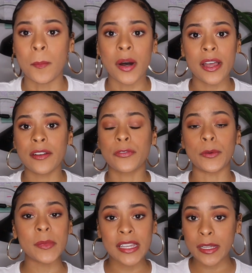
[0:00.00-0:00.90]
But
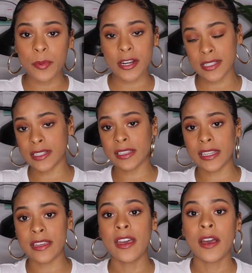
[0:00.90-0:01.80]
for me
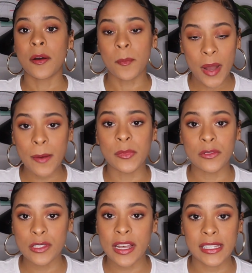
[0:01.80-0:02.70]
personally, my
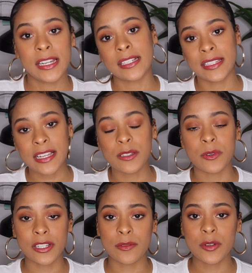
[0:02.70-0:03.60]
move to Atlanta, that's
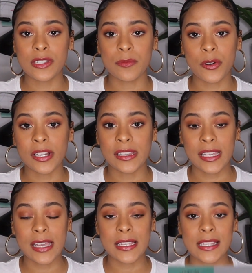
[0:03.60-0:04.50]
one of the most important things.